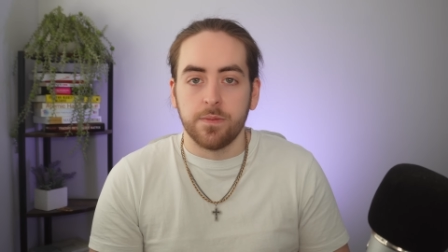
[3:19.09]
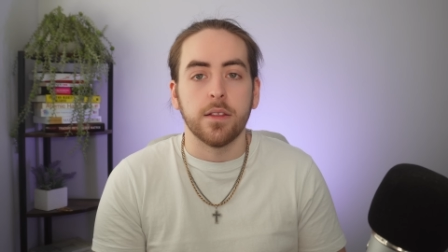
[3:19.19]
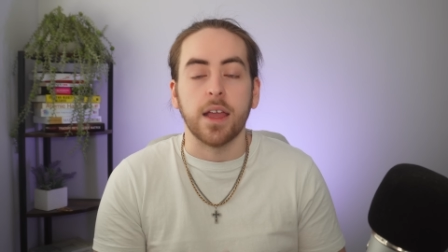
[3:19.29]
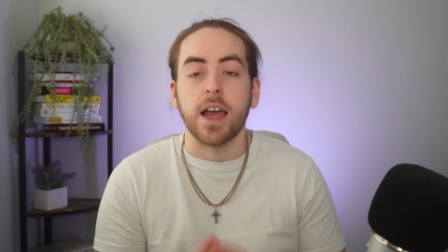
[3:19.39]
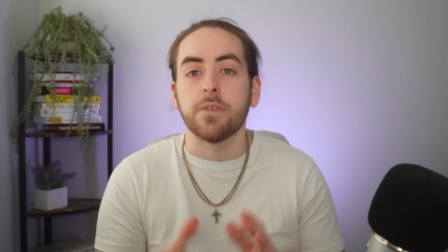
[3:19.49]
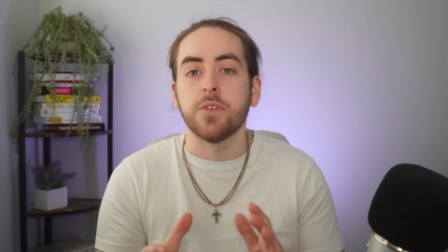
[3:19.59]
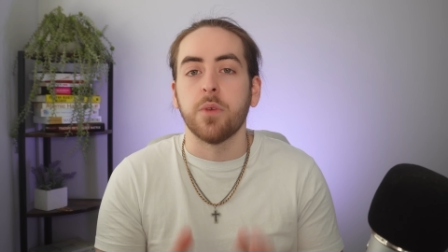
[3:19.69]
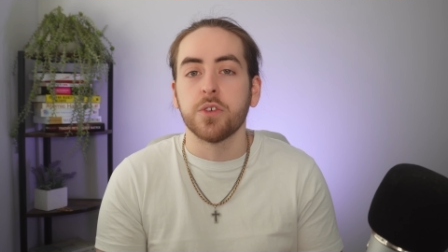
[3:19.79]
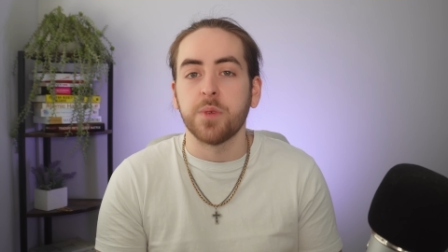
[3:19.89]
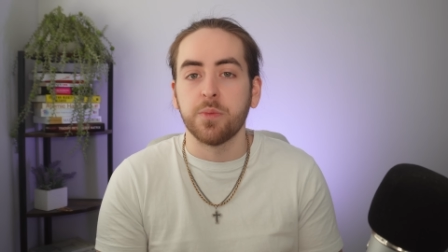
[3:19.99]
They have the
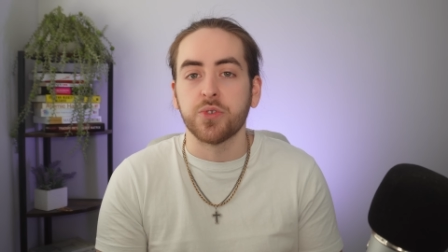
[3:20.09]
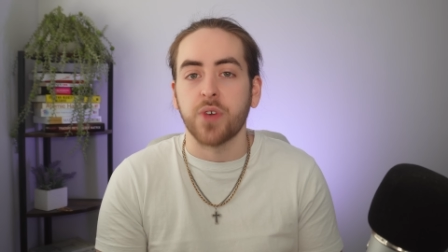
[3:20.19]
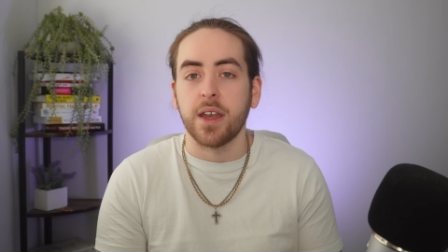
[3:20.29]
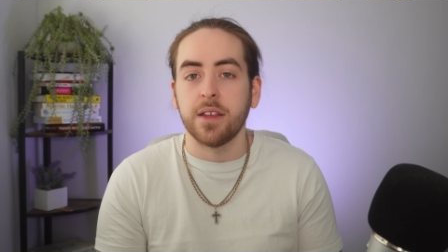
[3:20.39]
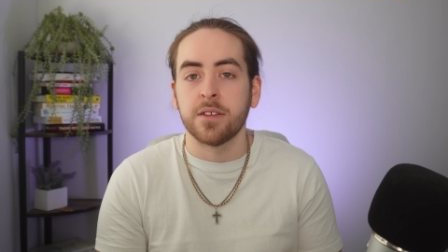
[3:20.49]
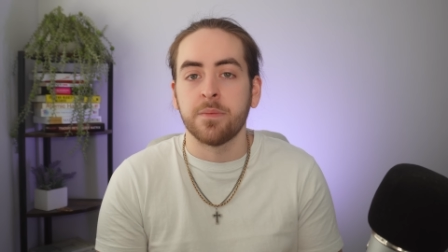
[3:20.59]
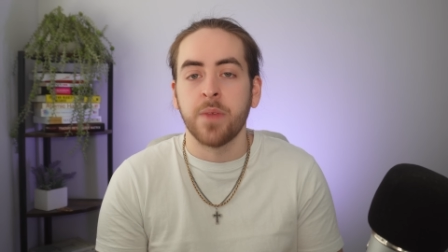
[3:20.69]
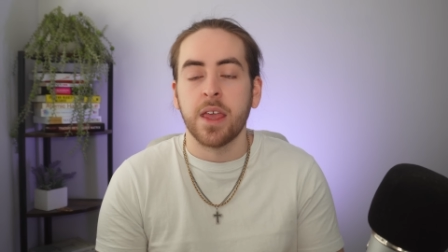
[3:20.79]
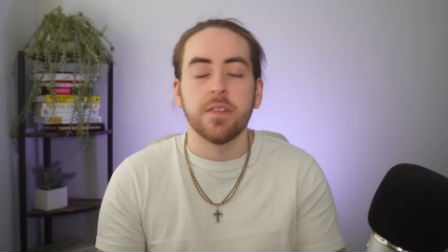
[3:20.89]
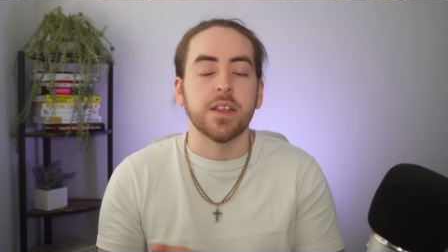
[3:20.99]
most people trading them,
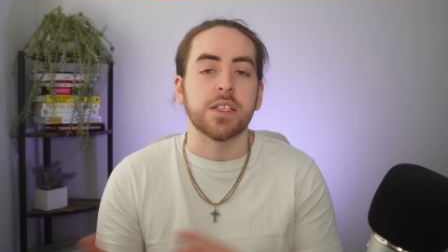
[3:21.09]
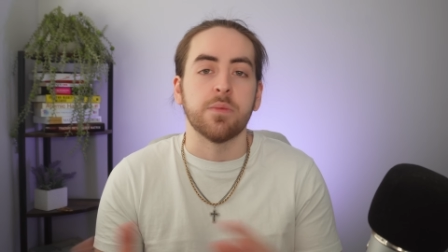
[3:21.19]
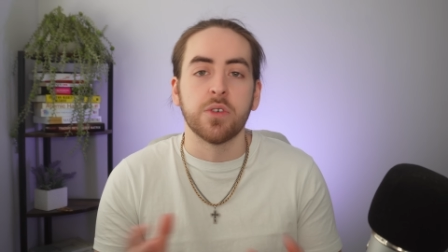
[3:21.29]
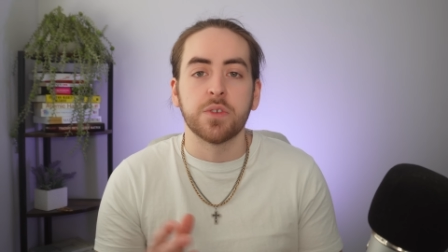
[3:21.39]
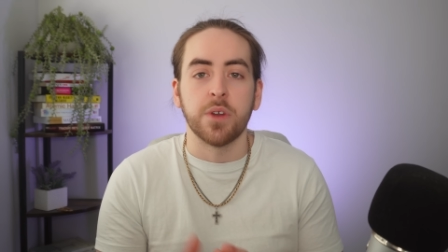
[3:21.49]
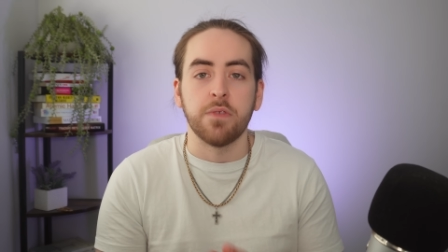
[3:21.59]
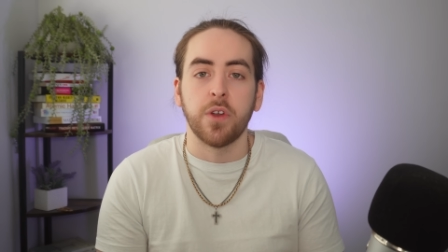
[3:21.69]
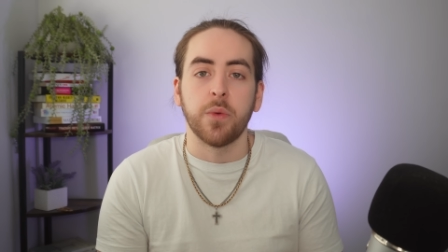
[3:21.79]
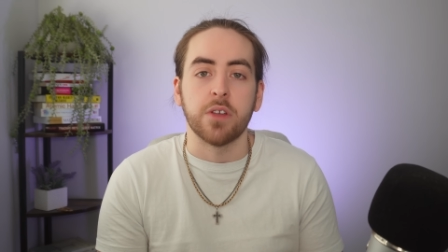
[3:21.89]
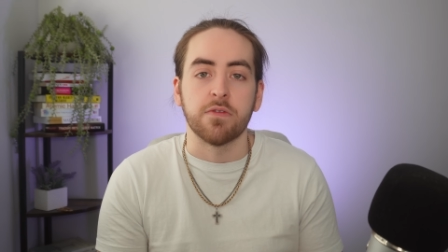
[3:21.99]
there's the most money
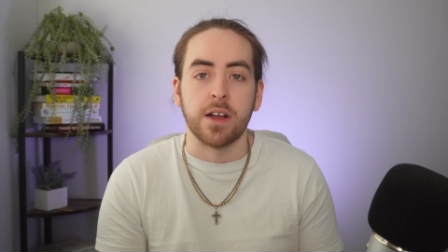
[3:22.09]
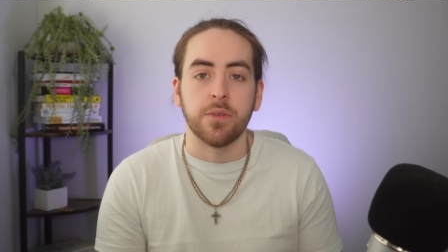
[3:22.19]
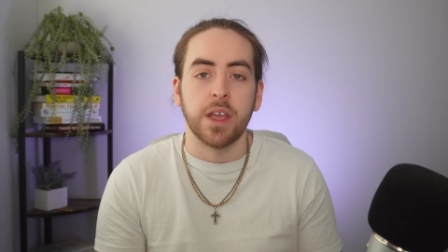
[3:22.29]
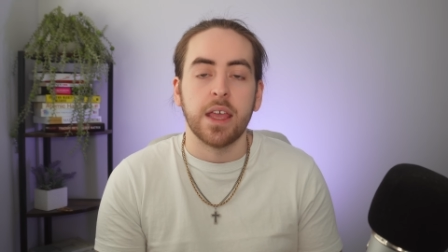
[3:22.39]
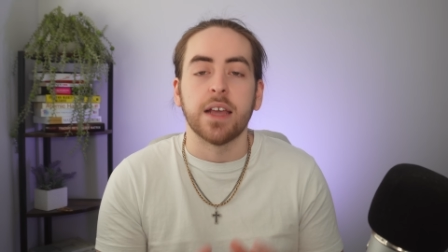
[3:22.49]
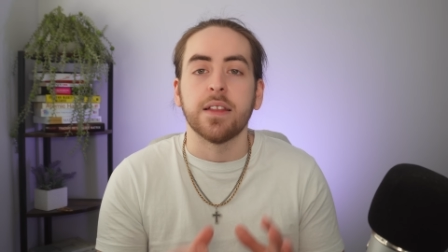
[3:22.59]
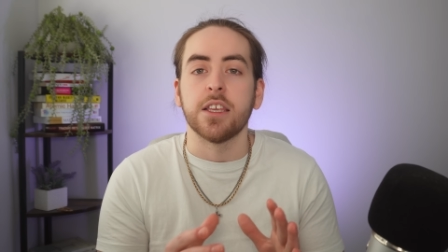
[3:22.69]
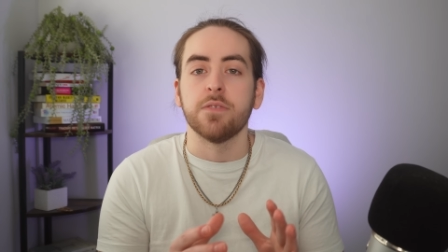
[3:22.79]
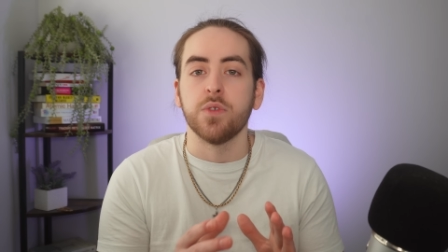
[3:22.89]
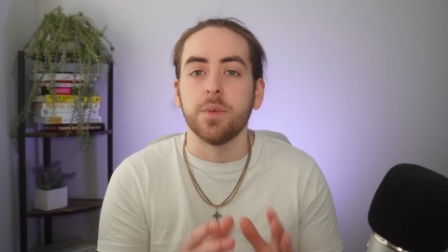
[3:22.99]
flowing around, and they
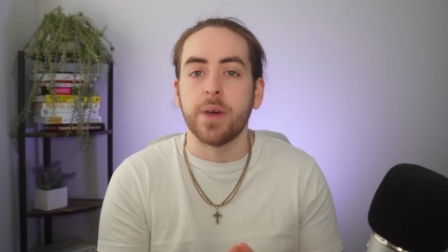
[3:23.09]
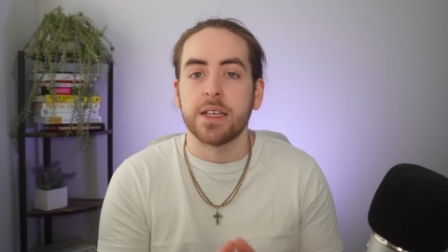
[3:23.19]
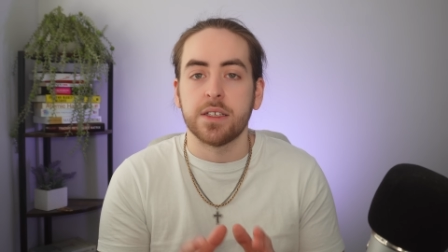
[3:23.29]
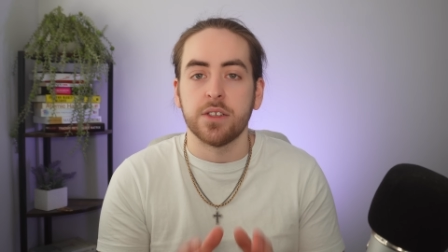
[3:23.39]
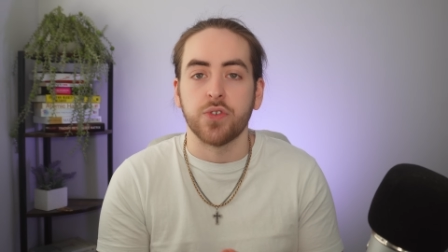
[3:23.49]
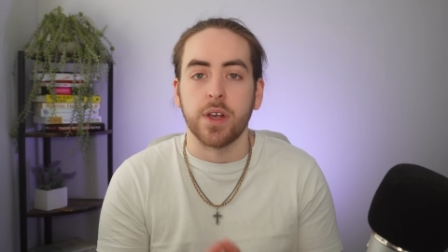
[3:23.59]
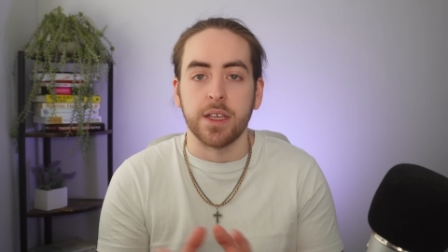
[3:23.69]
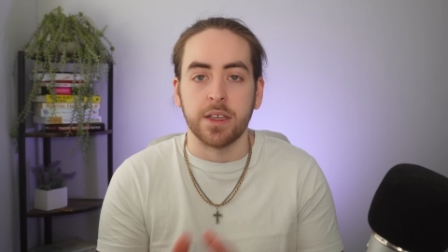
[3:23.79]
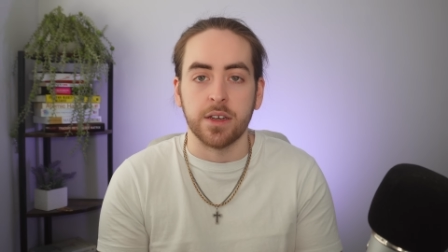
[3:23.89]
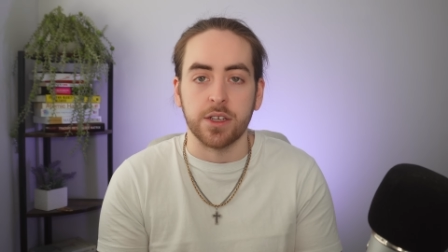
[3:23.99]
give you the best
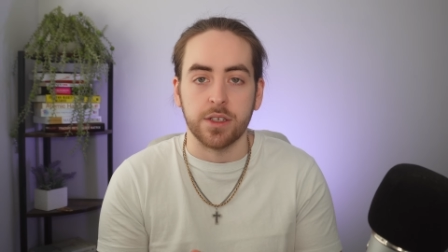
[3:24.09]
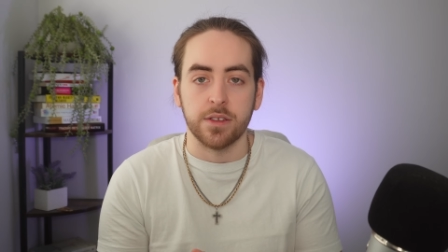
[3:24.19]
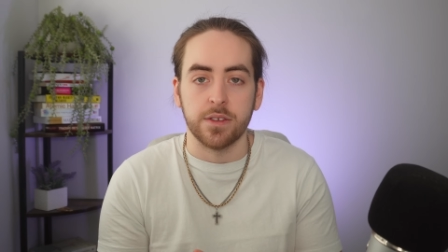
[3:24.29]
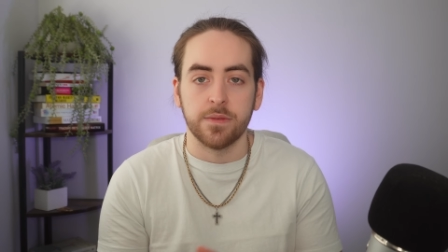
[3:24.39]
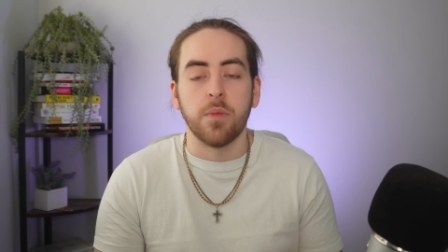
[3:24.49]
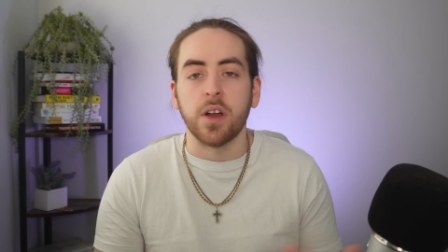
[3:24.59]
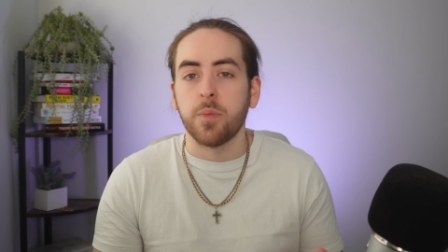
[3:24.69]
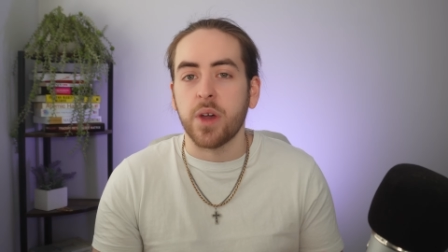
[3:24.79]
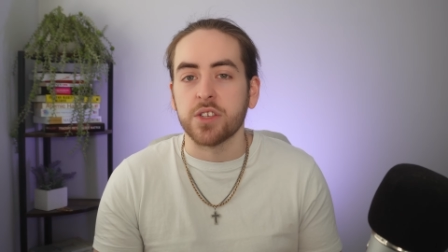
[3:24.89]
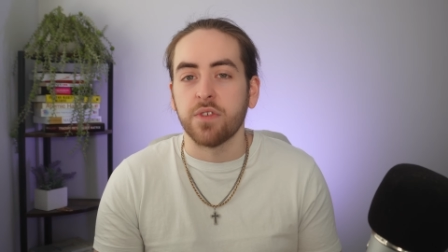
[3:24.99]
trading conditions. Minor
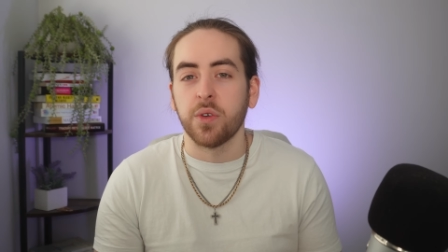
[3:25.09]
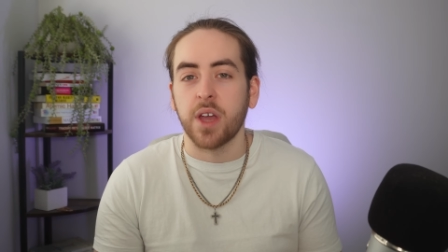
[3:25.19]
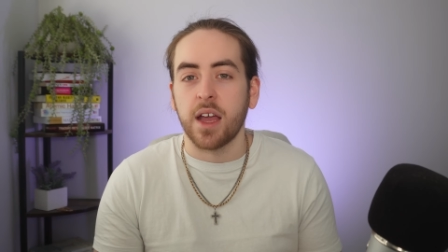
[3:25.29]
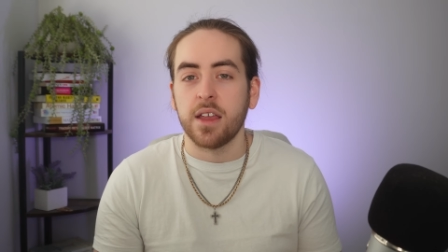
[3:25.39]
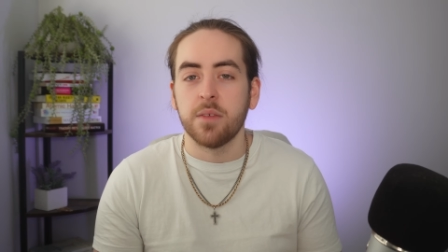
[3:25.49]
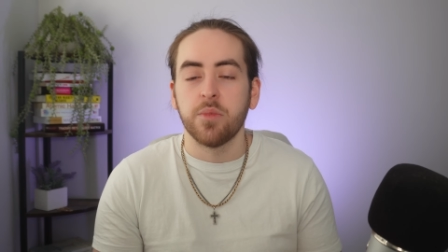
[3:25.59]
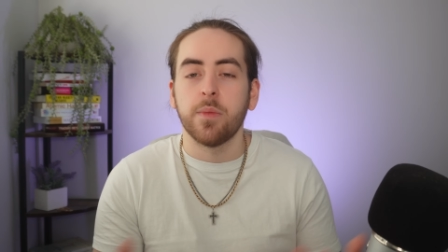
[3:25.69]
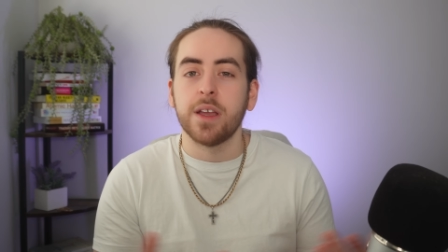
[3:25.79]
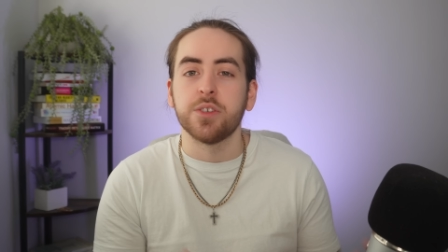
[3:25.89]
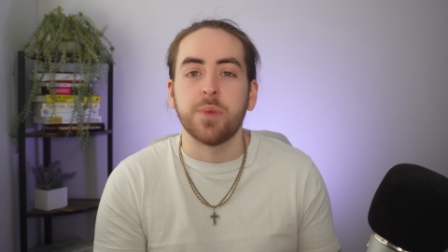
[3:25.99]
pairs are okay, but
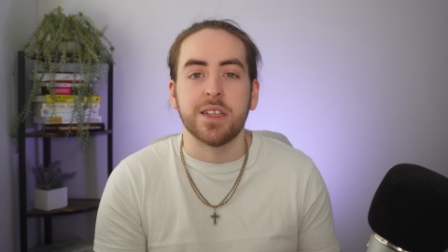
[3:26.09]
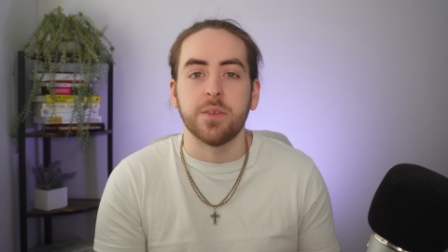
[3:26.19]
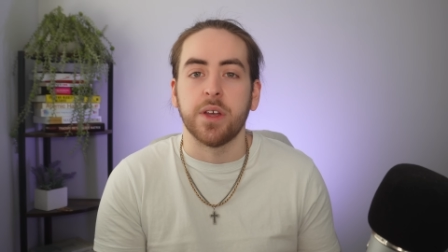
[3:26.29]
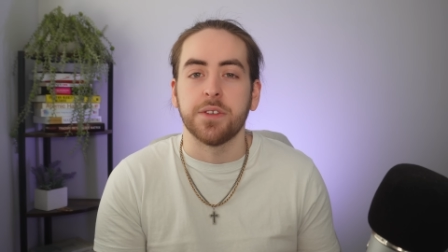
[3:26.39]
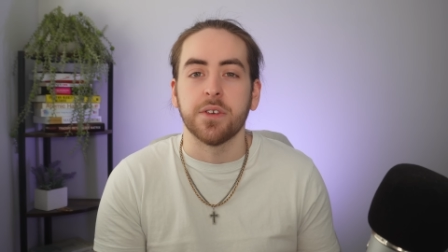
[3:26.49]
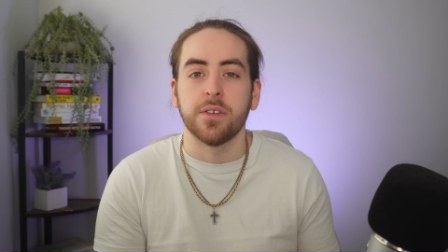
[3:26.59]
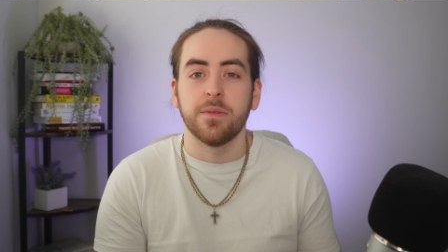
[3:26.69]
major pairs are better.